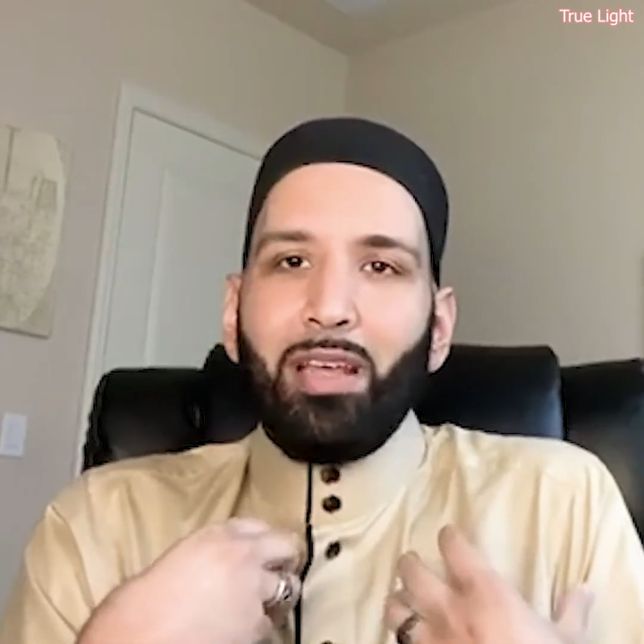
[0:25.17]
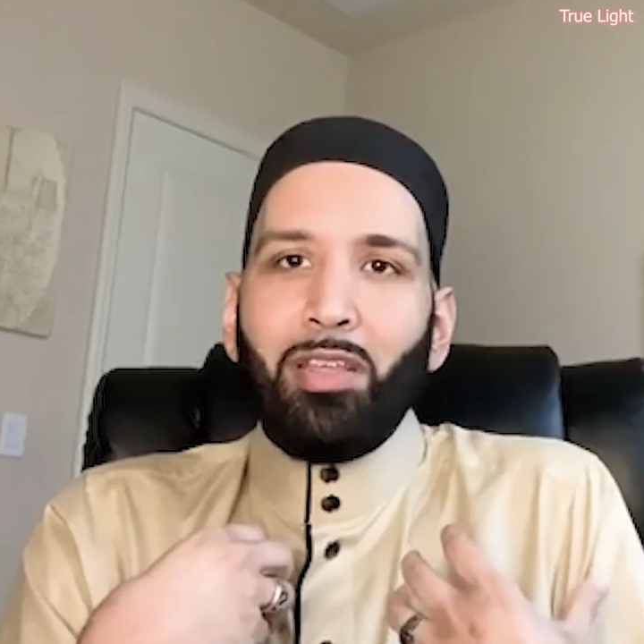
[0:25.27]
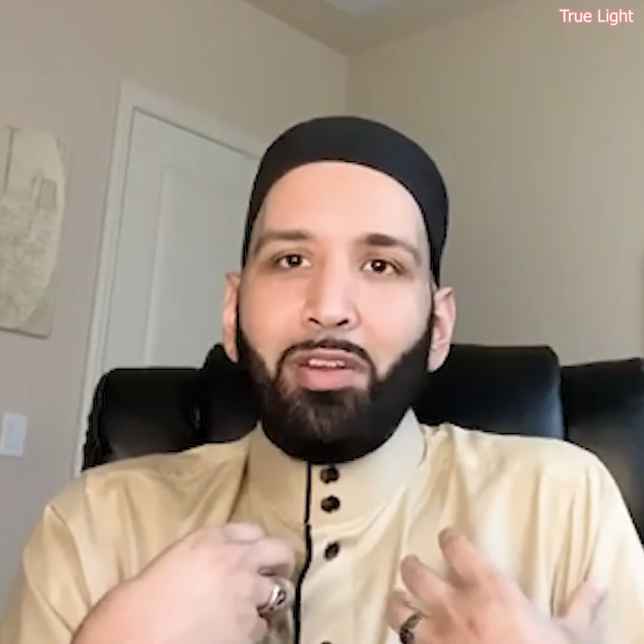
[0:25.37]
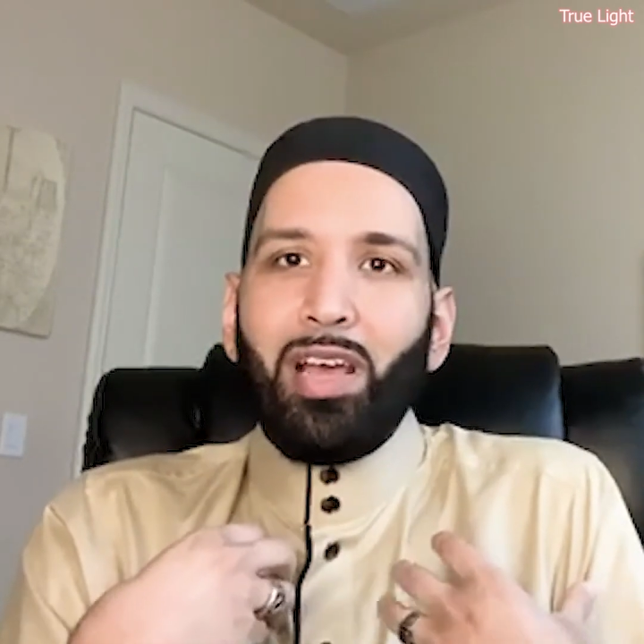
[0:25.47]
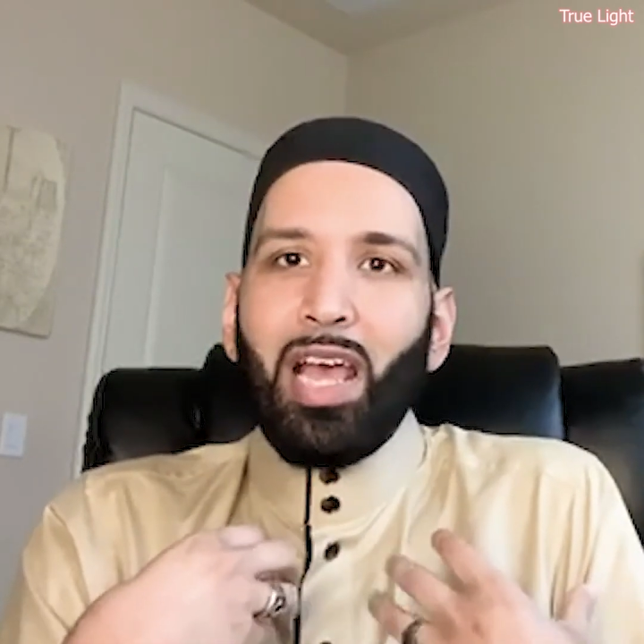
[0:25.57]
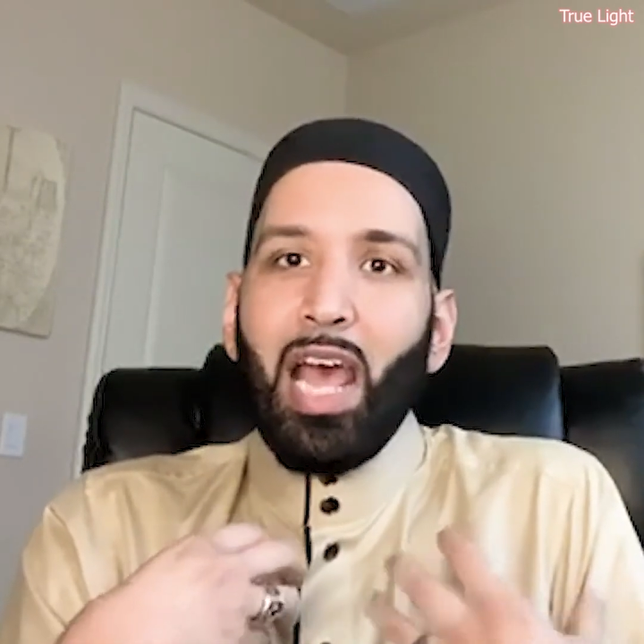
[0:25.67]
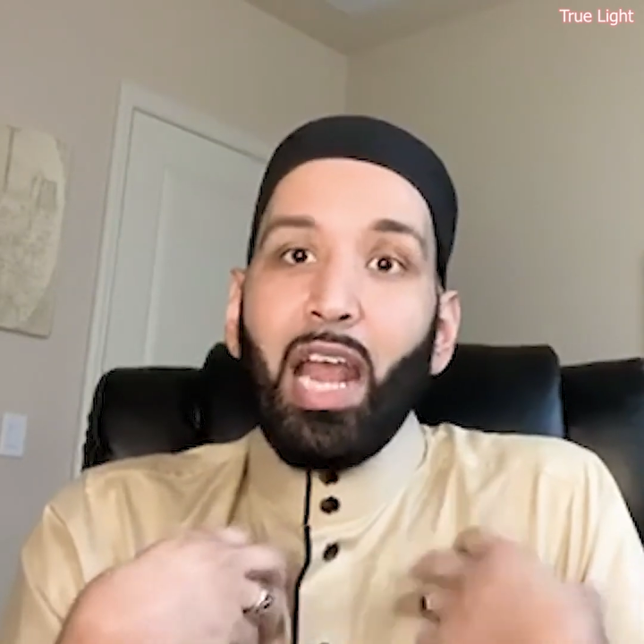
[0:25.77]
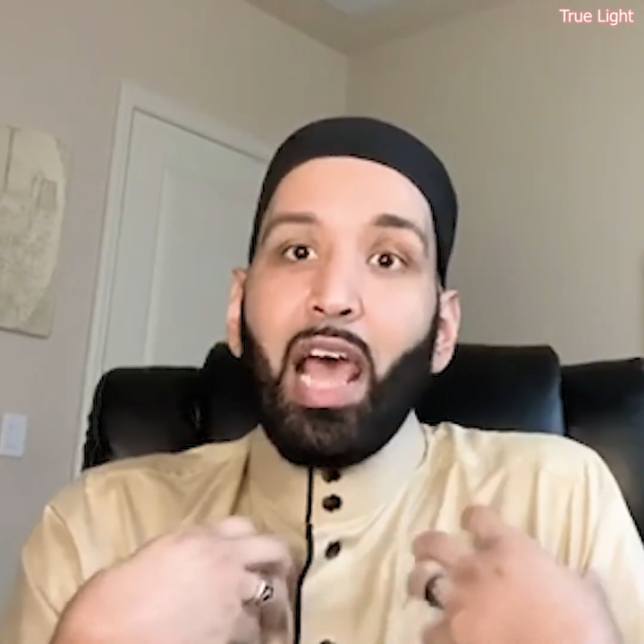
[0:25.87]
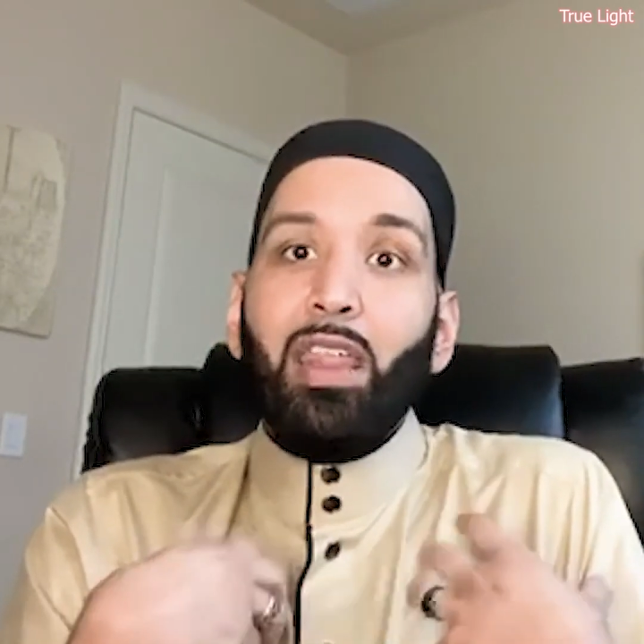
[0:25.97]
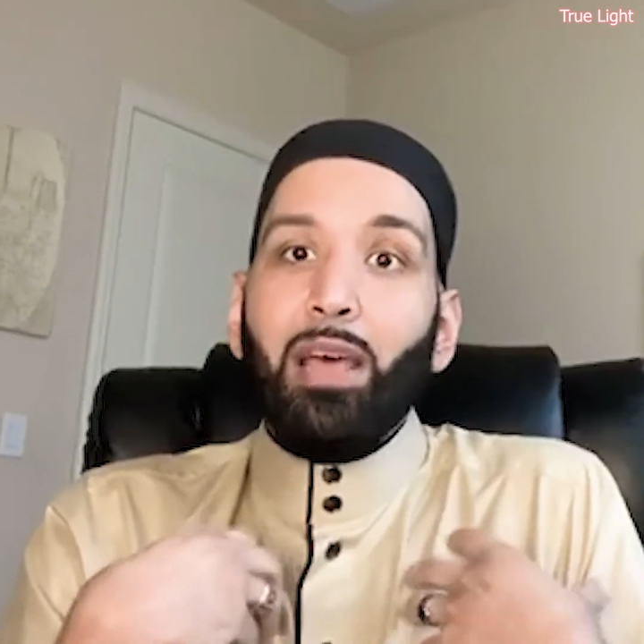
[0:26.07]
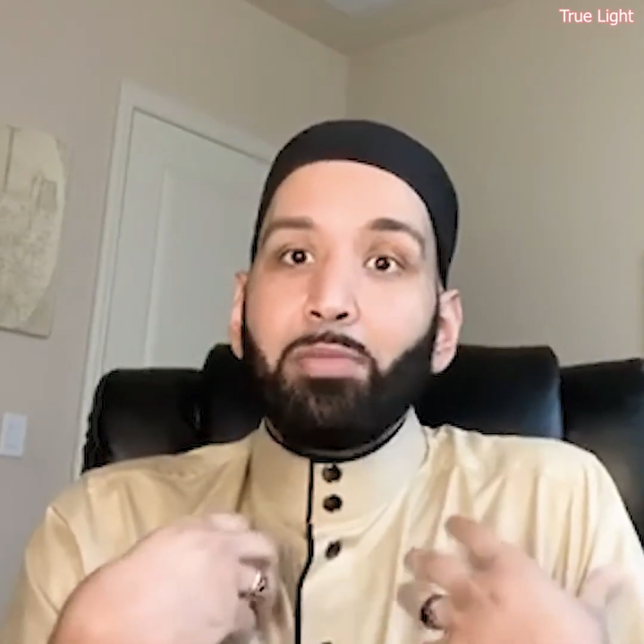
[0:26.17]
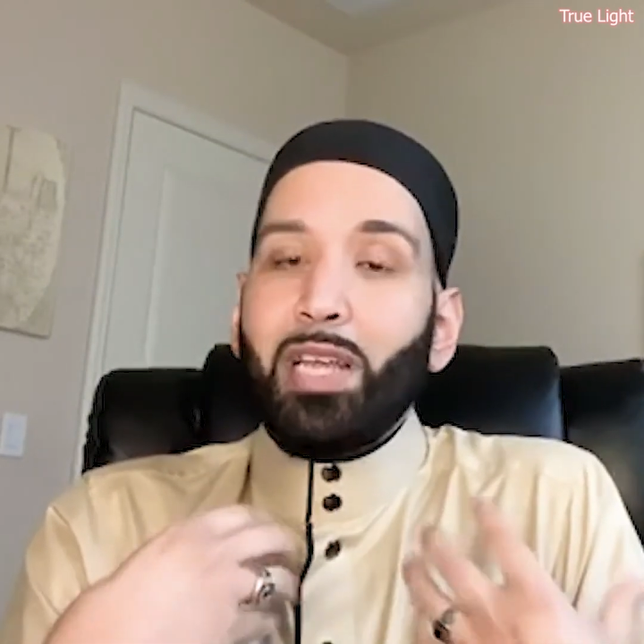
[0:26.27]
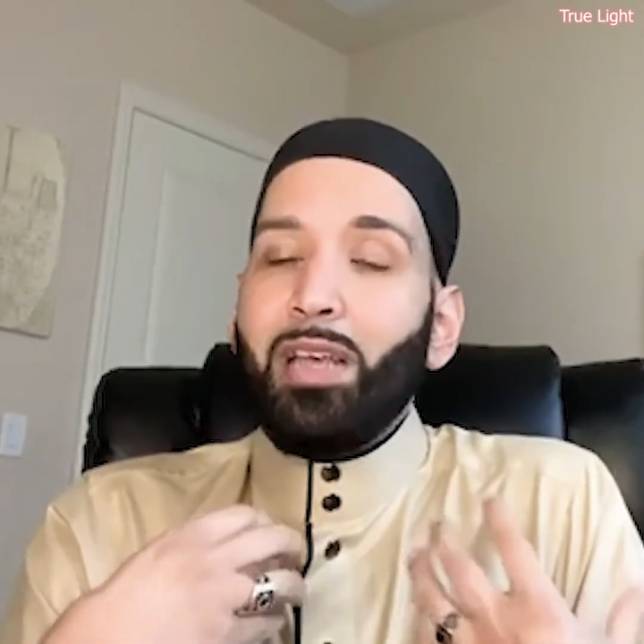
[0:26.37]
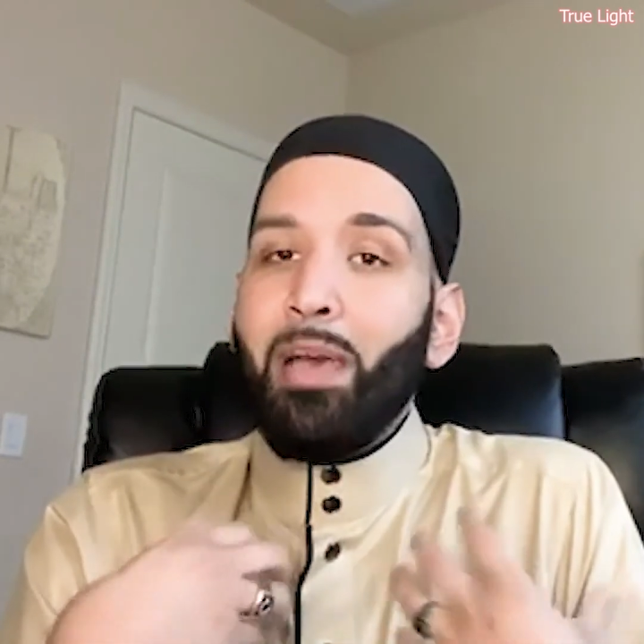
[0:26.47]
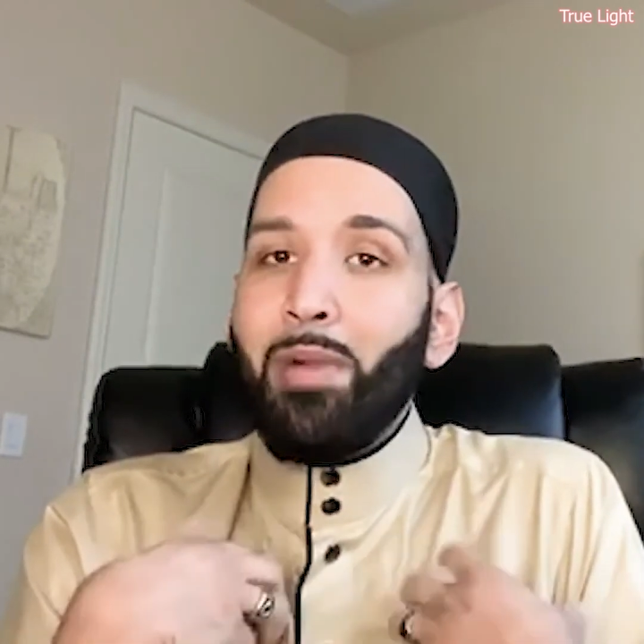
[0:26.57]
ana
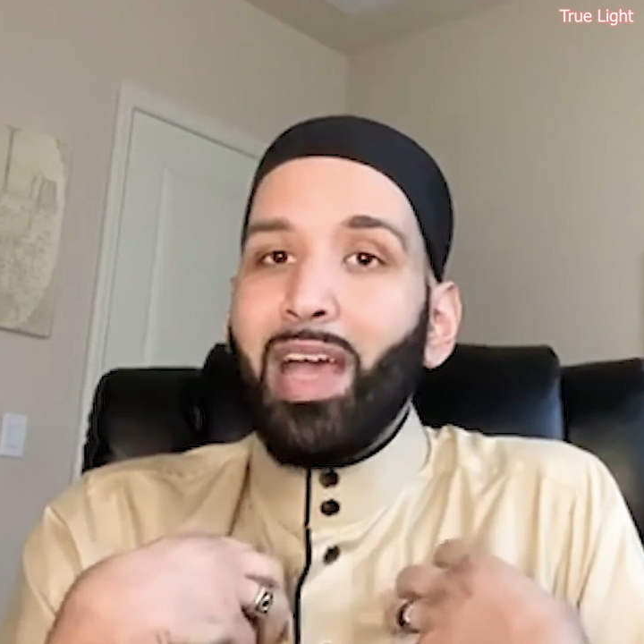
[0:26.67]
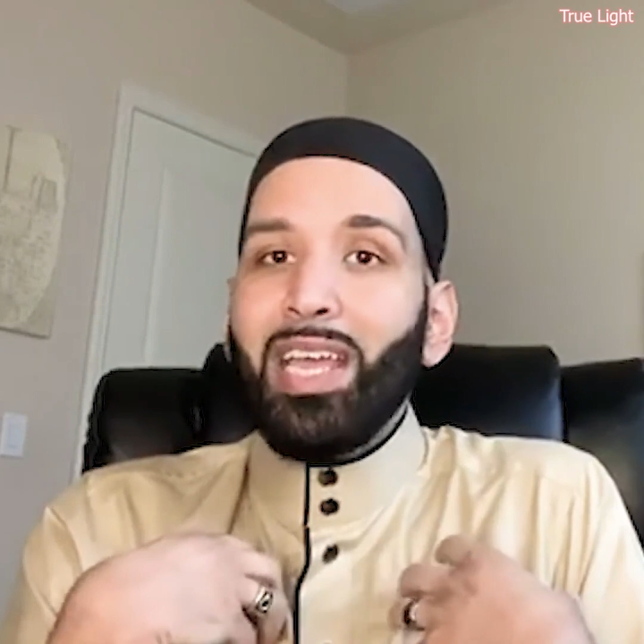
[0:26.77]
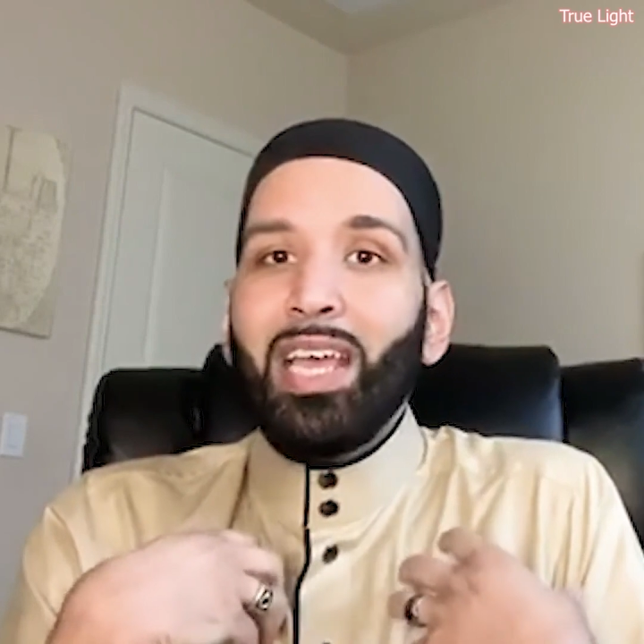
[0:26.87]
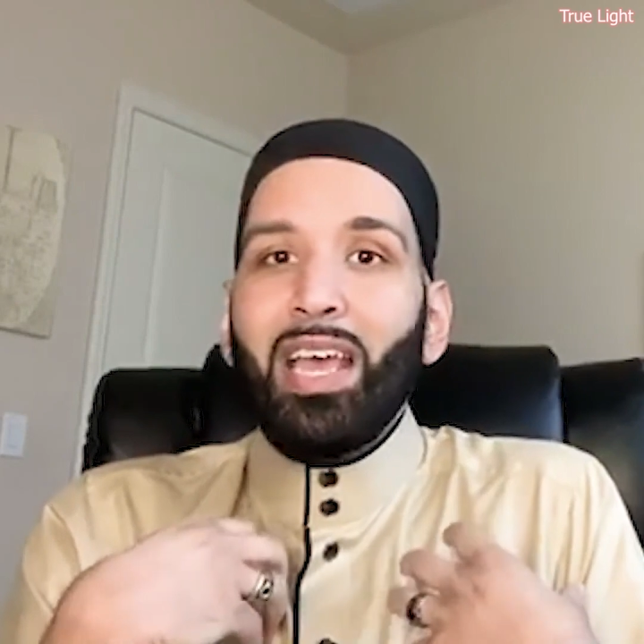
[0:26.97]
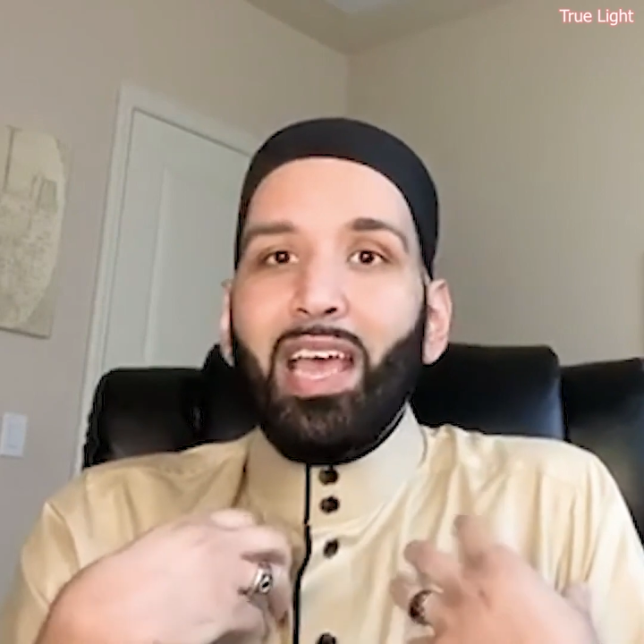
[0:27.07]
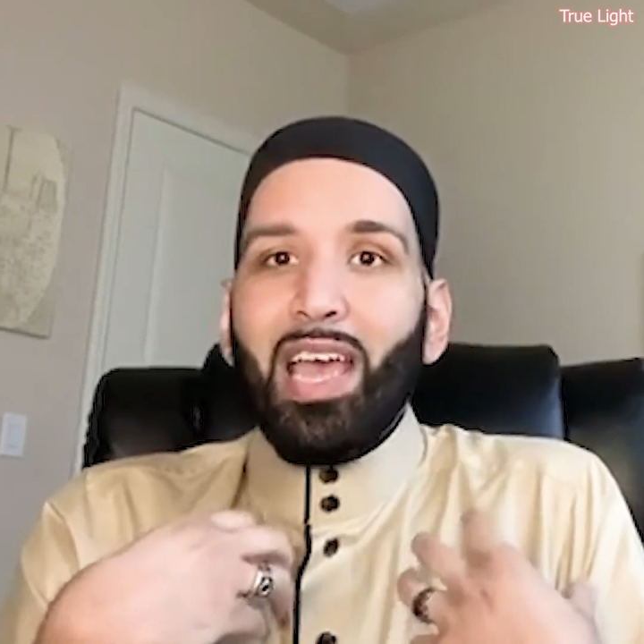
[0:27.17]
adhab,